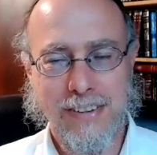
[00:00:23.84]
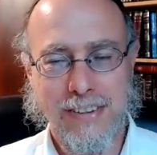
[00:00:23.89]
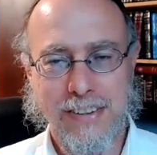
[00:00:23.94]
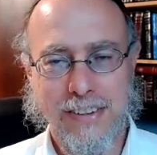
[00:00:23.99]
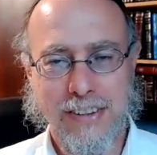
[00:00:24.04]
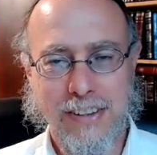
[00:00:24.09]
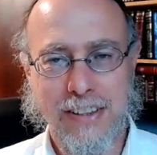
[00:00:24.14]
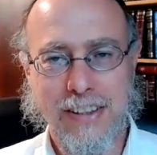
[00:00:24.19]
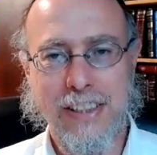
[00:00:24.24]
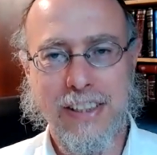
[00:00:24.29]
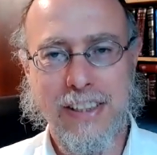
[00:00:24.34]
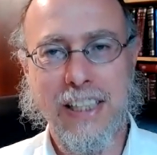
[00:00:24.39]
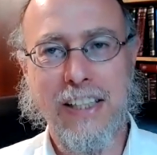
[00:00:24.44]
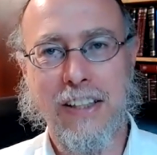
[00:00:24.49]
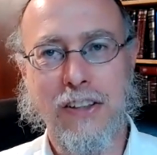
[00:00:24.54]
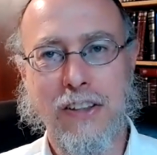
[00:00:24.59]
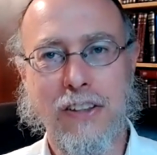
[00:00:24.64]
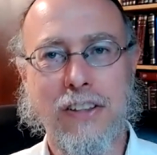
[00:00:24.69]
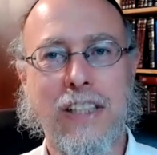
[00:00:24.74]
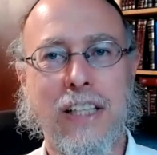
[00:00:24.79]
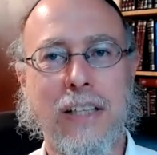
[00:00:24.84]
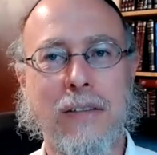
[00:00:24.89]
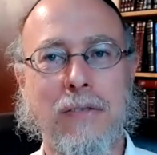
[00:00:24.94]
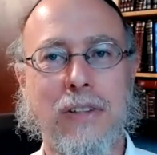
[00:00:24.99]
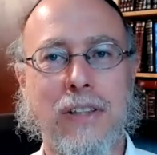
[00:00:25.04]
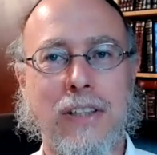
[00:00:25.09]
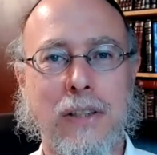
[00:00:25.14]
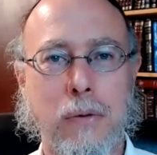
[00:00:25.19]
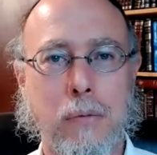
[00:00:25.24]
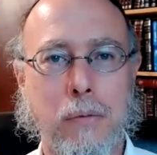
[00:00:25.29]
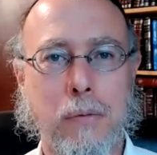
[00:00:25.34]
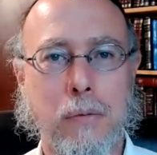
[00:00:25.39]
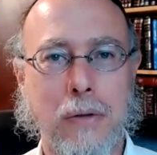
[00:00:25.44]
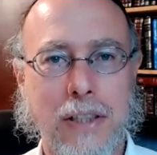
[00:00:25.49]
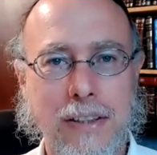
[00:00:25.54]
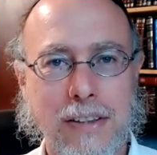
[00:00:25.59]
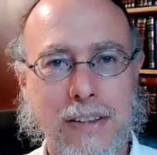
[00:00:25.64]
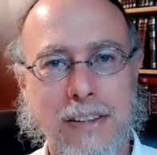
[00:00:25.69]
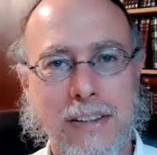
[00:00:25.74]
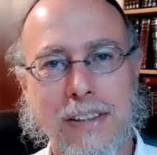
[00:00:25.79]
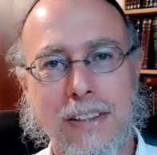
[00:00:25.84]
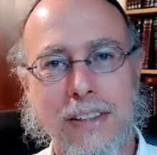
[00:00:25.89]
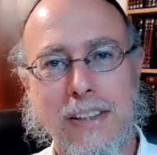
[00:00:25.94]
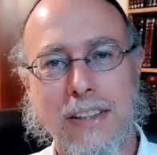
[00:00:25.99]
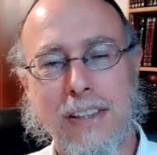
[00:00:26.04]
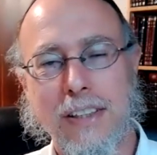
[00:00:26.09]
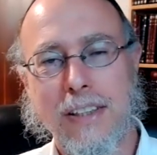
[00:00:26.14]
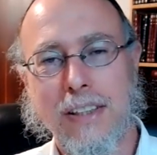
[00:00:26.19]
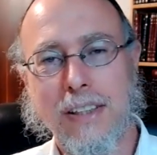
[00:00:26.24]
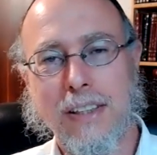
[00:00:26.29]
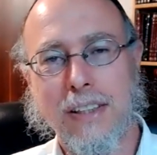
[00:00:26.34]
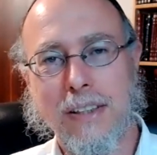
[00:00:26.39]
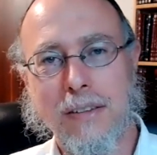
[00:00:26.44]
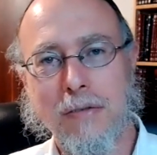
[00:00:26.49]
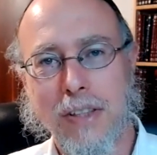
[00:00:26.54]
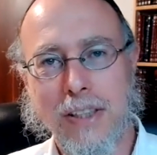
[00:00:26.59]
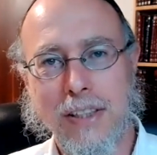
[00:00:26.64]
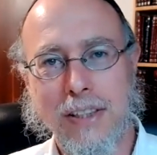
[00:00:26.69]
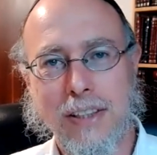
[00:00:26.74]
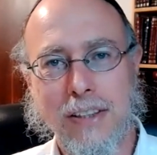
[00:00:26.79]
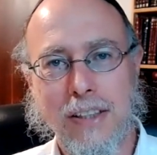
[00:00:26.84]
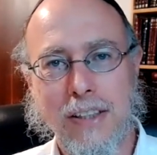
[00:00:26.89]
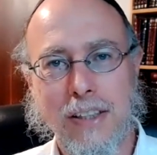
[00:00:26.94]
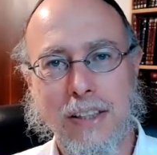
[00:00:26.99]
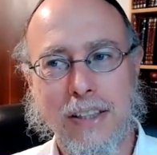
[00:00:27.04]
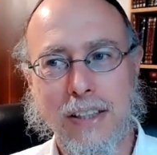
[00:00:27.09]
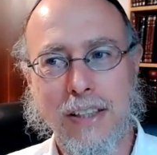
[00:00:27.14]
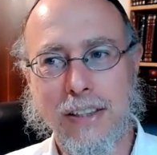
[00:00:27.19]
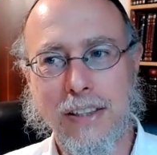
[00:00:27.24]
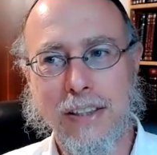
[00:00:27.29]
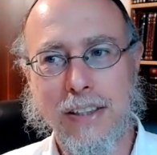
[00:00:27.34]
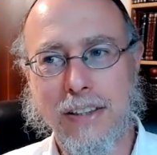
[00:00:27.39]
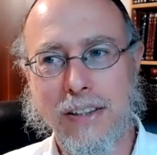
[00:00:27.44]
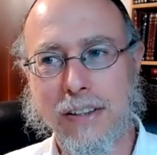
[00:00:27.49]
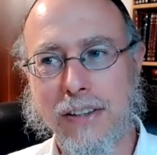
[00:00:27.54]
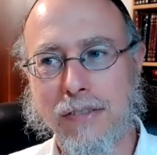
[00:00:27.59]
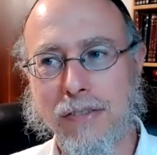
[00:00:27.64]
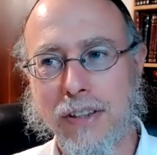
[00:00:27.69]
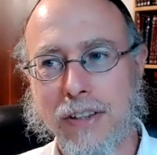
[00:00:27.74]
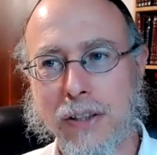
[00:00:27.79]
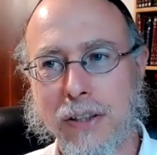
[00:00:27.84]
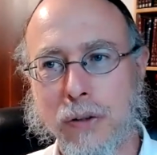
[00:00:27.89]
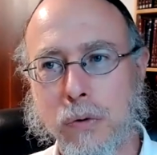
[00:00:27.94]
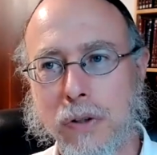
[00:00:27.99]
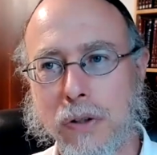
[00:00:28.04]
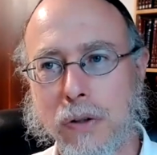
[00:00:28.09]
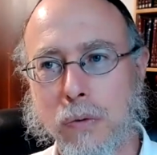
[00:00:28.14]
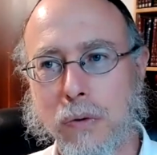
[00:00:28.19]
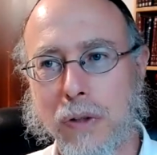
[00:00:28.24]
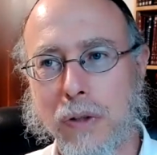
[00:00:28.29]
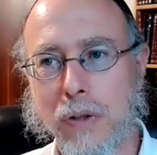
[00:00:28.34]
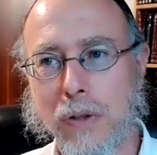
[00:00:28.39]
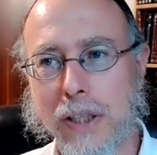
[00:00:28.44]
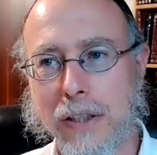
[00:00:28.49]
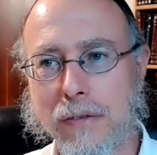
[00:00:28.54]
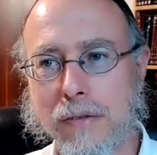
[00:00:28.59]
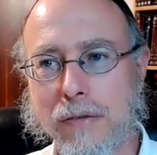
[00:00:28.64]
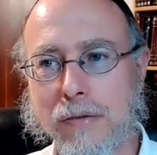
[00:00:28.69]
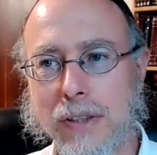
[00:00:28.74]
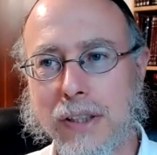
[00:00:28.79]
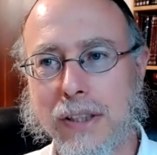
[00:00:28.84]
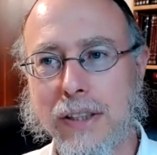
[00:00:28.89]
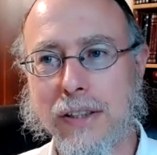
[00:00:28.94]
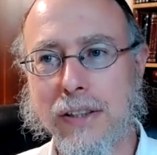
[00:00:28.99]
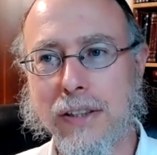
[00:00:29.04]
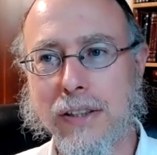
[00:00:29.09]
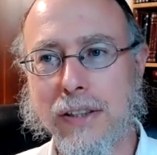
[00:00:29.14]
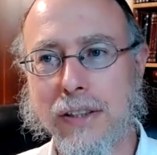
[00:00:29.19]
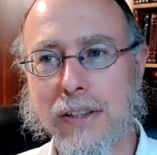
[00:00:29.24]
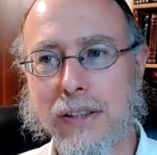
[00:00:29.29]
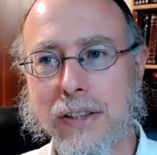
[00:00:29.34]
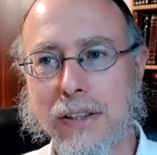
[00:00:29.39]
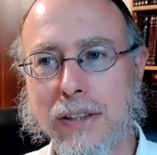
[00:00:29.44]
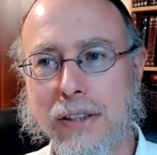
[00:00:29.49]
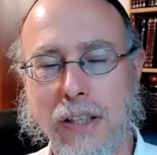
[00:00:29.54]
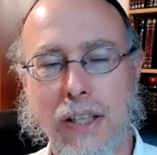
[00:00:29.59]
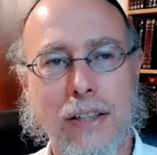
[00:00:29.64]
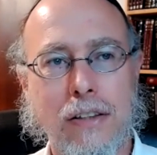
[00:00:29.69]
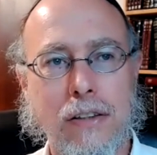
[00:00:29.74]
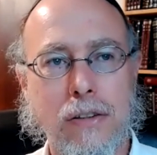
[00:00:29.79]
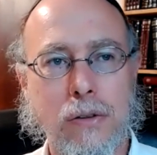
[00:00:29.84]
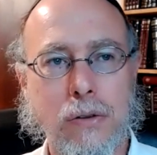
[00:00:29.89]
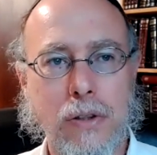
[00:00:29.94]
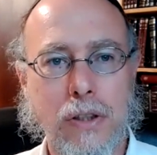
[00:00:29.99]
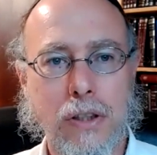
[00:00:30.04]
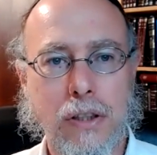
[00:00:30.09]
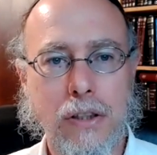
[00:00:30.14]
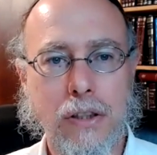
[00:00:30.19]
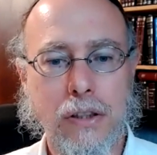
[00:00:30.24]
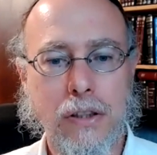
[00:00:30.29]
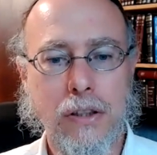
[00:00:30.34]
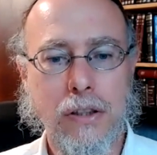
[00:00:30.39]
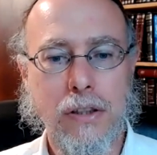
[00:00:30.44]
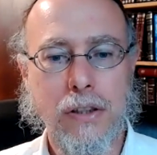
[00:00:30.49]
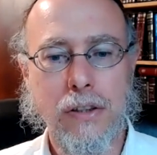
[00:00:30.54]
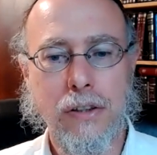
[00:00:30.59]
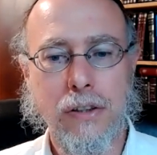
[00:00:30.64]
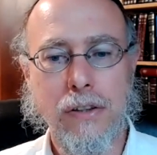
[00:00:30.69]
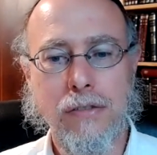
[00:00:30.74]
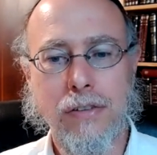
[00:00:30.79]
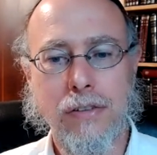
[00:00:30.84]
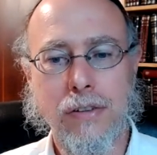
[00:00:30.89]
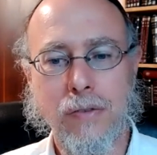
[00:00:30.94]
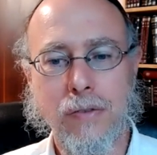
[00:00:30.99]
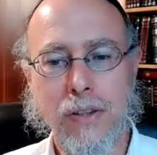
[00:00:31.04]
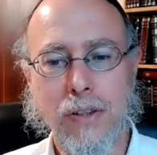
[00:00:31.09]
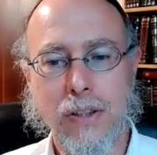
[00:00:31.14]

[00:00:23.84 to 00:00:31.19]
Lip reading: to take a little time to explain. But it's very worthwhile because there's a lot to learn